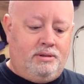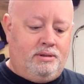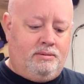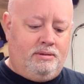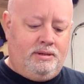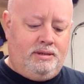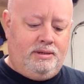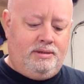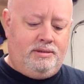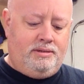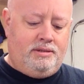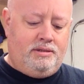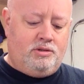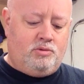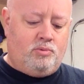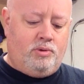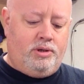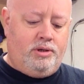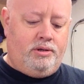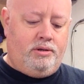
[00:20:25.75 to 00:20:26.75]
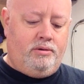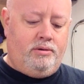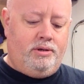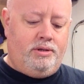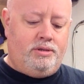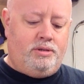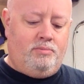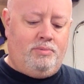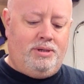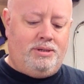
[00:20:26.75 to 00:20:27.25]
the easiest way to do it
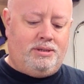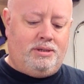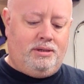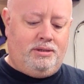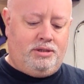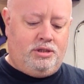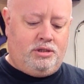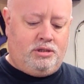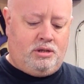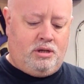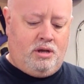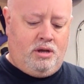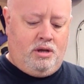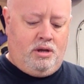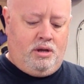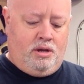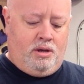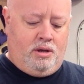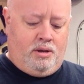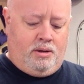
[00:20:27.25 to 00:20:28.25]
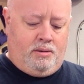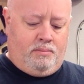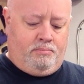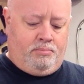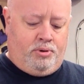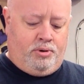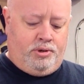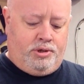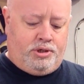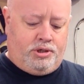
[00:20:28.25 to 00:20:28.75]
is you basically just
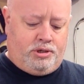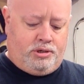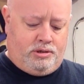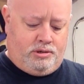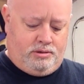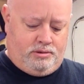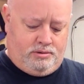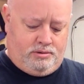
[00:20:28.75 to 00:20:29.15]
push